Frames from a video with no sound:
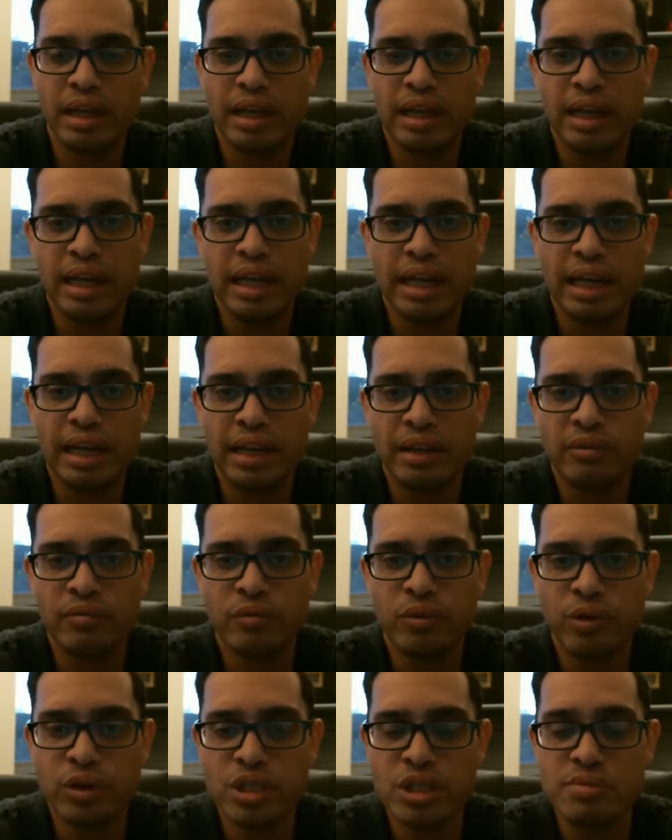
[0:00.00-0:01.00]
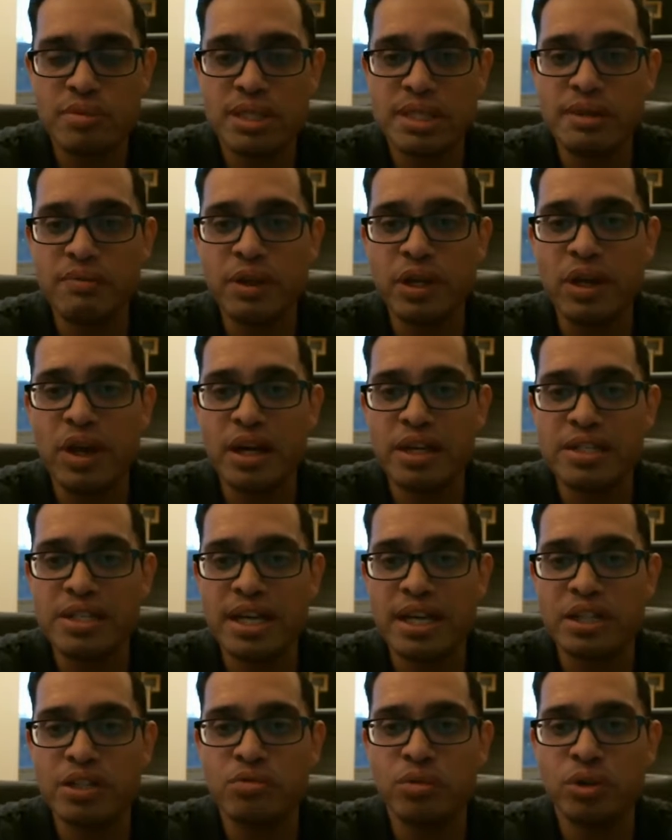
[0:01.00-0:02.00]
And for the specific
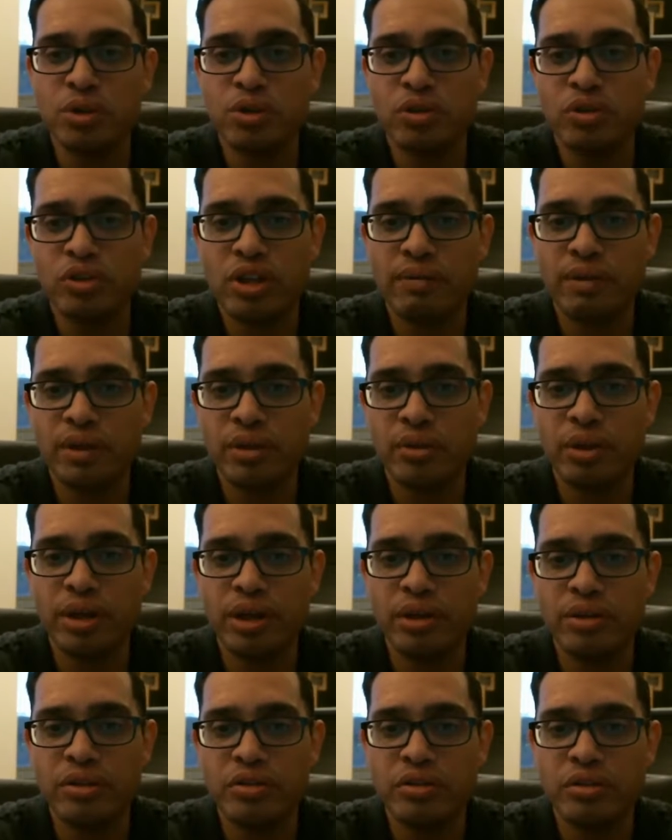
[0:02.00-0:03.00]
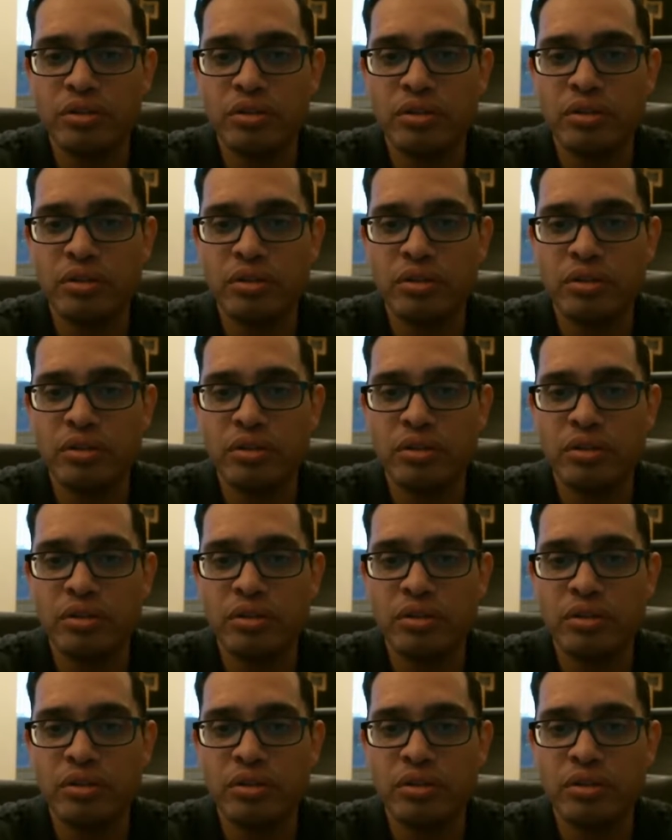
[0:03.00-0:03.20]
context, we'll do 7th graders.